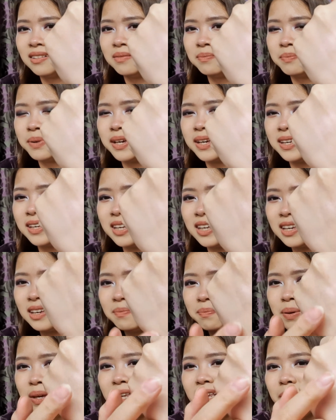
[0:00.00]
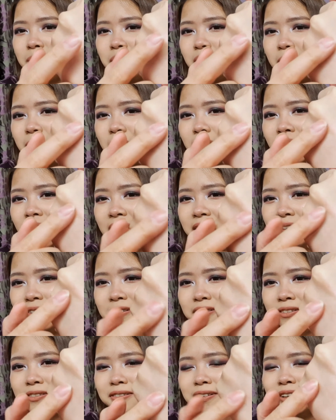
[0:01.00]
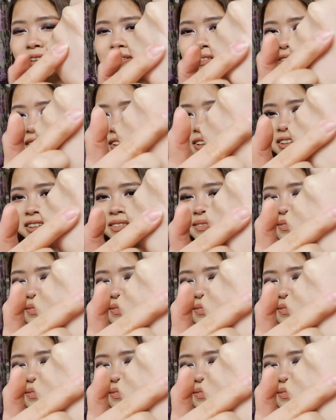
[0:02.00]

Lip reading: Pinky purple, I don't know. Oh god.